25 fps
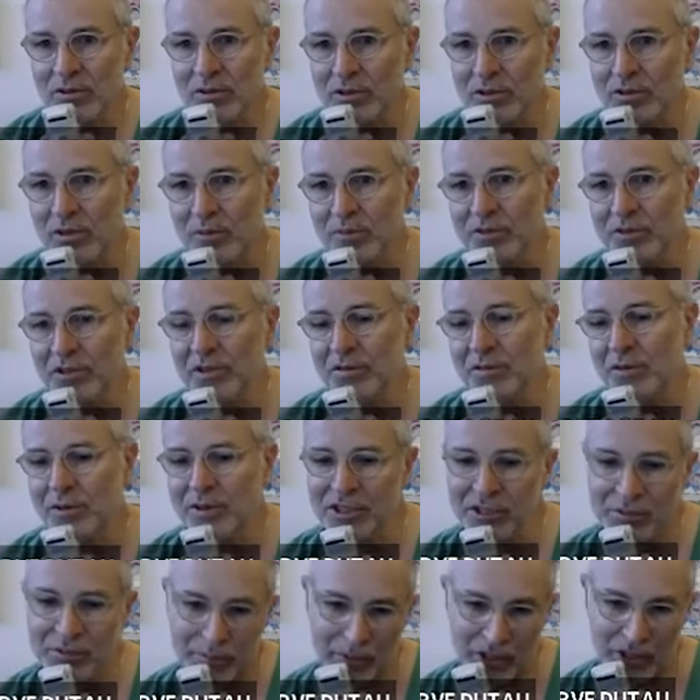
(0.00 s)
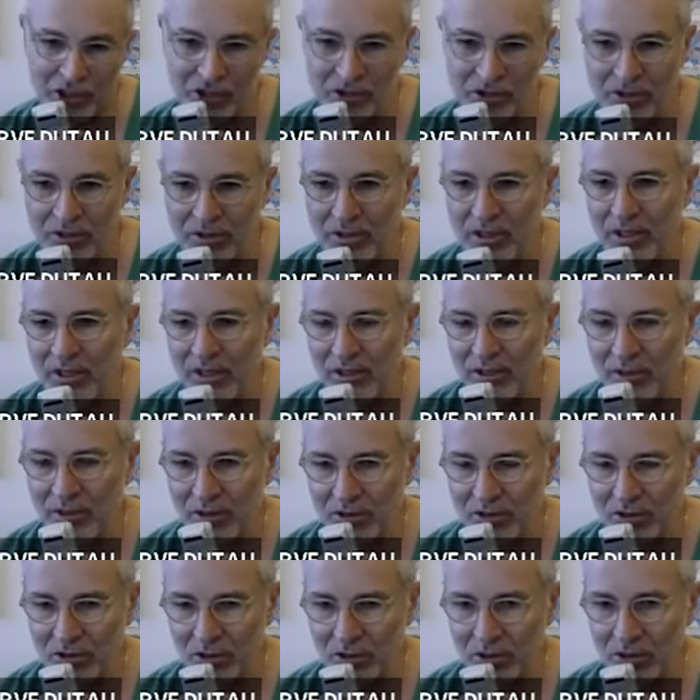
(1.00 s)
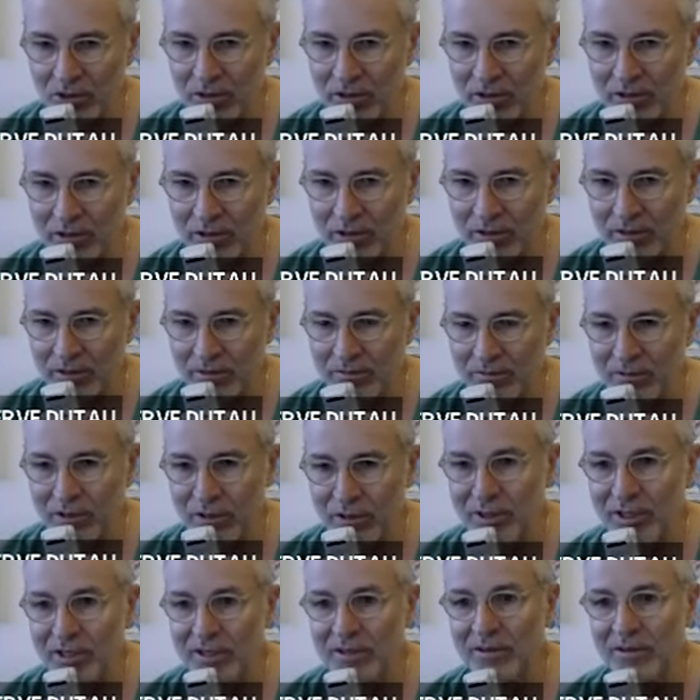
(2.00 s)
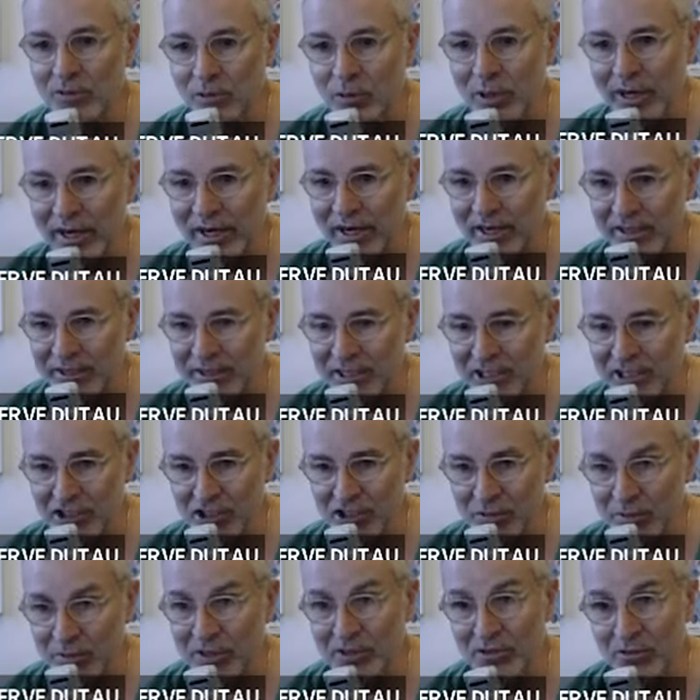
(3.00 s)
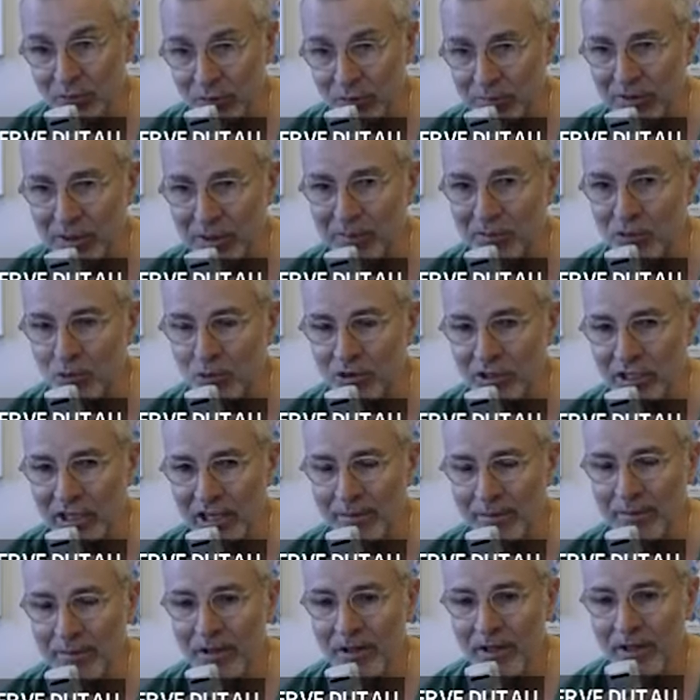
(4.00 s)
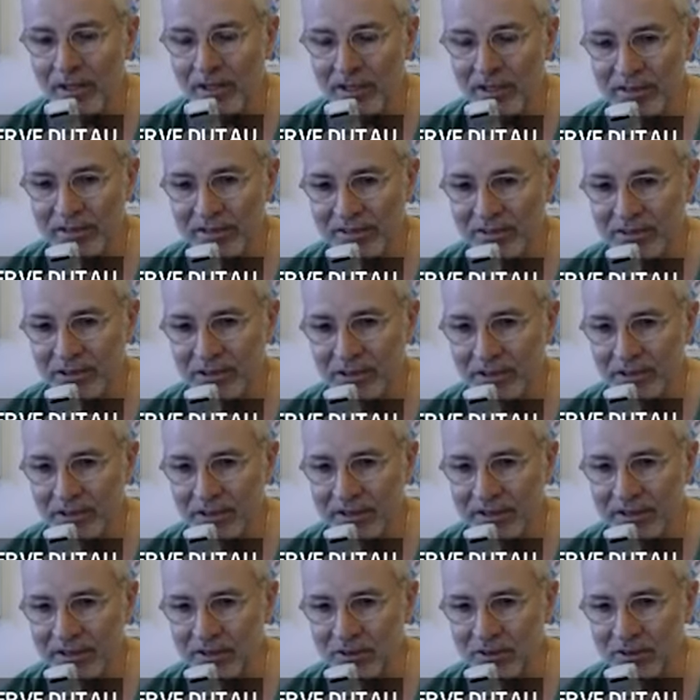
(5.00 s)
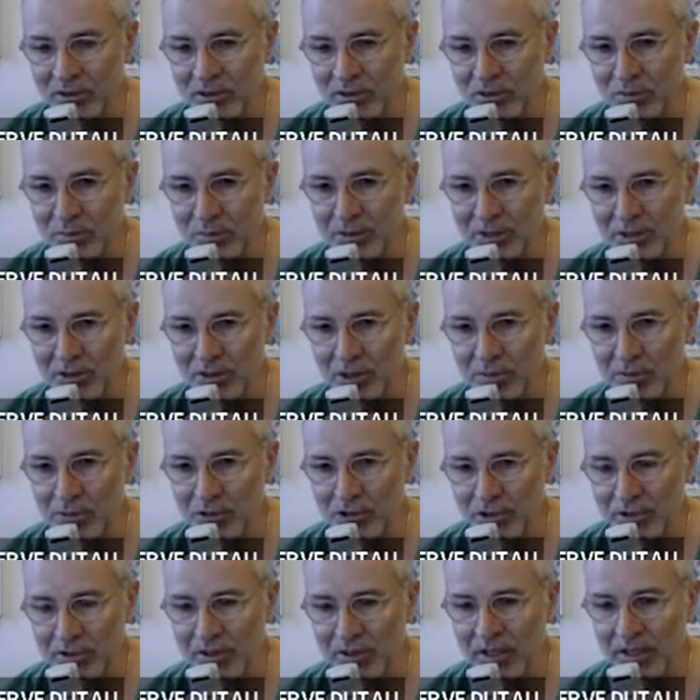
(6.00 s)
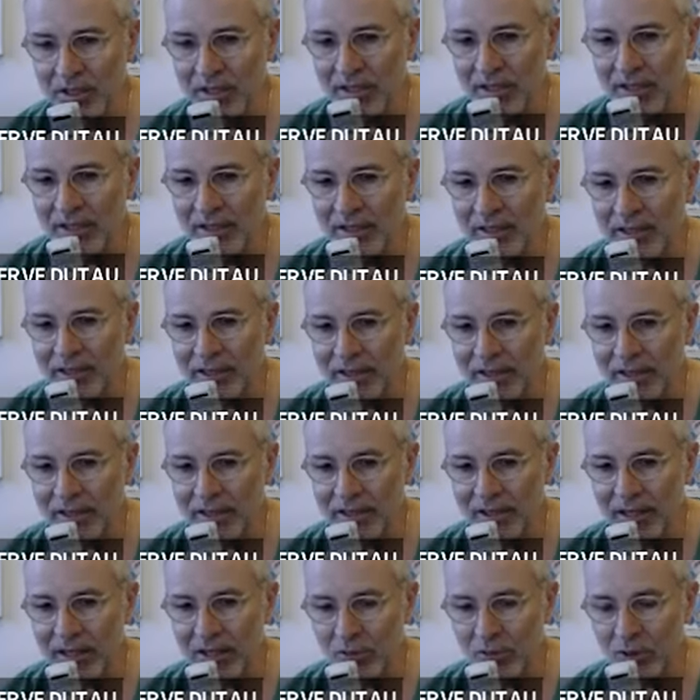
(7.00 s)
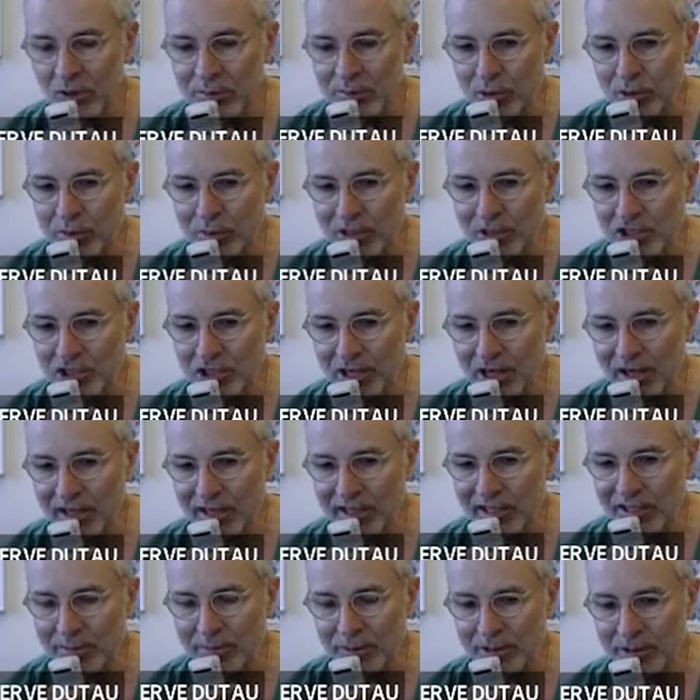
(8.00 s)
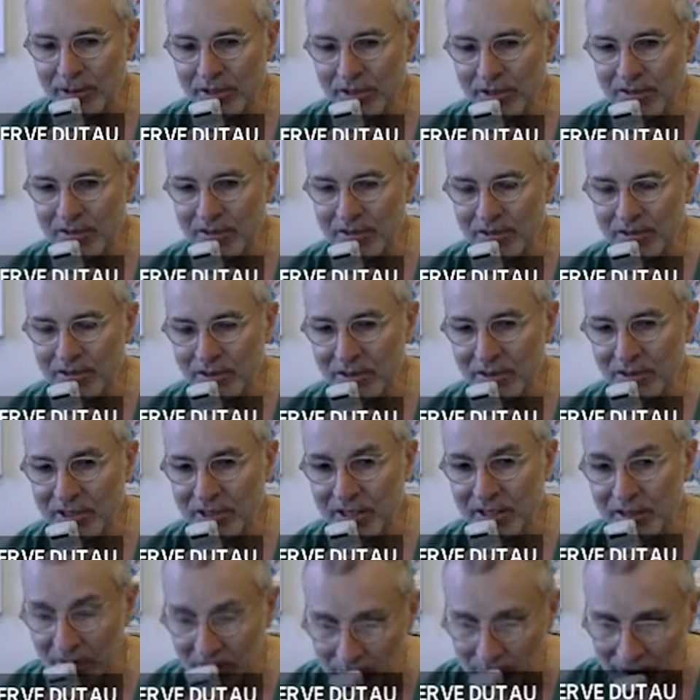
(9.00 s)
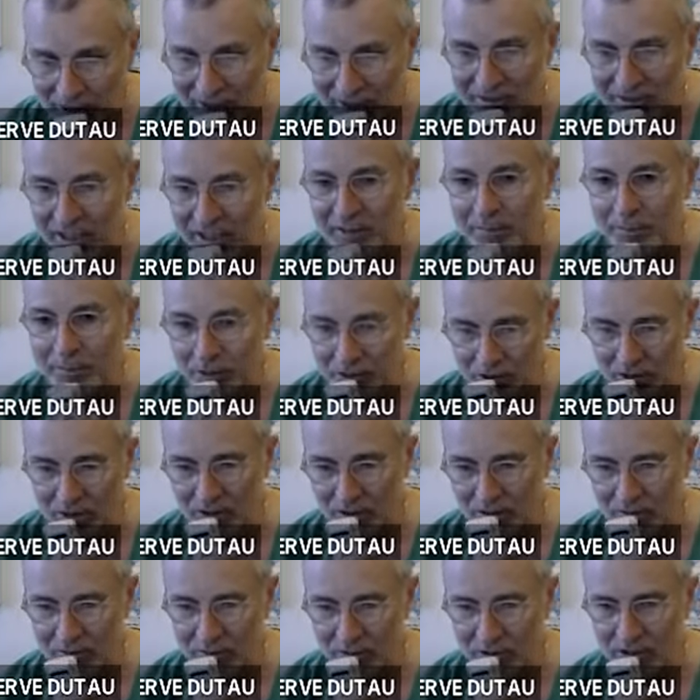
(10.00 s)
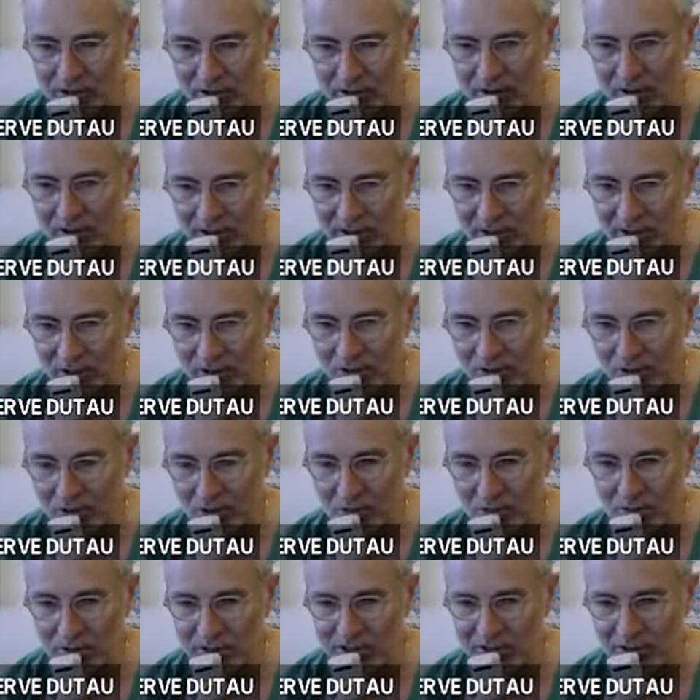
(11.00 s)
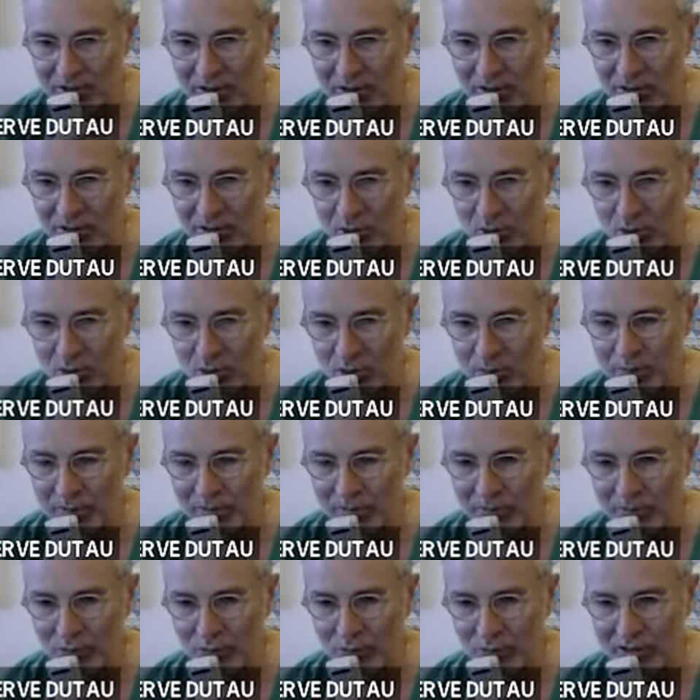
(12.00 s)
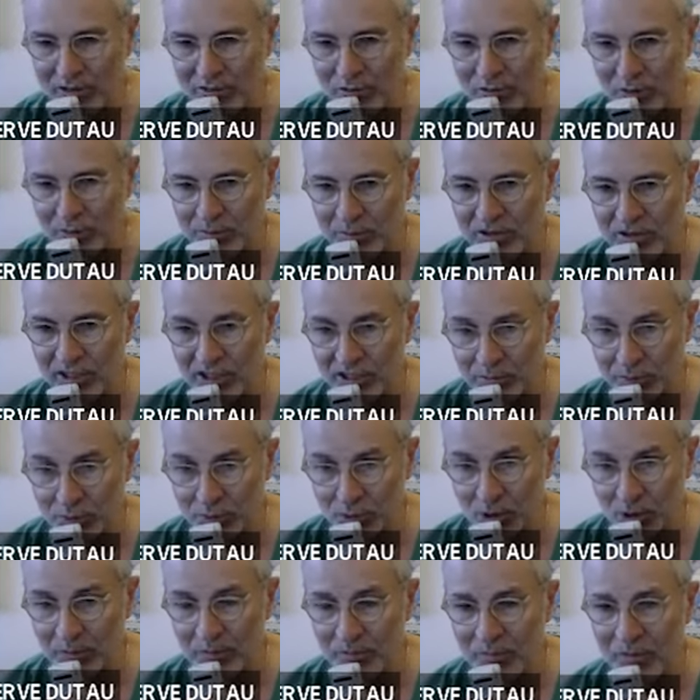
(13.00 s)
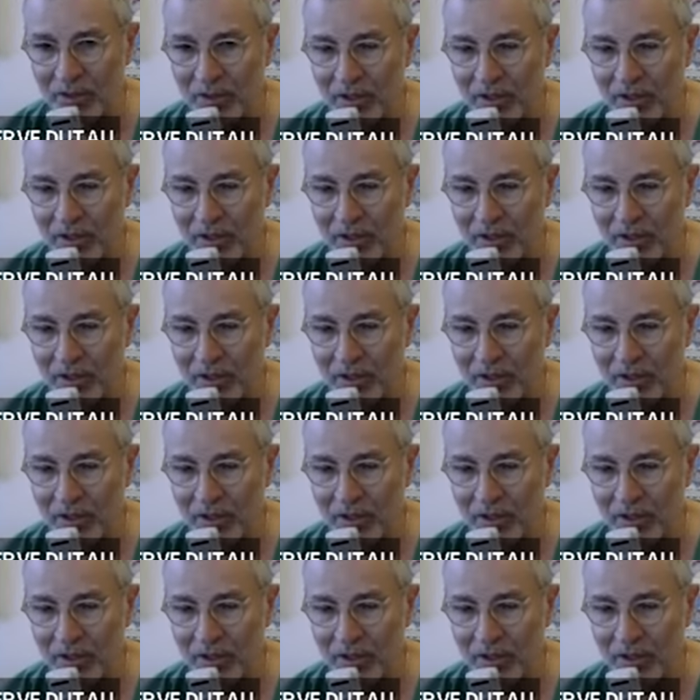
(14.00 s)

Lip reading: Something very special, also a very rare indication, that from time to time it could be an option, and we publish our experience again in Marseille, but also with another group in France from Strasbourg.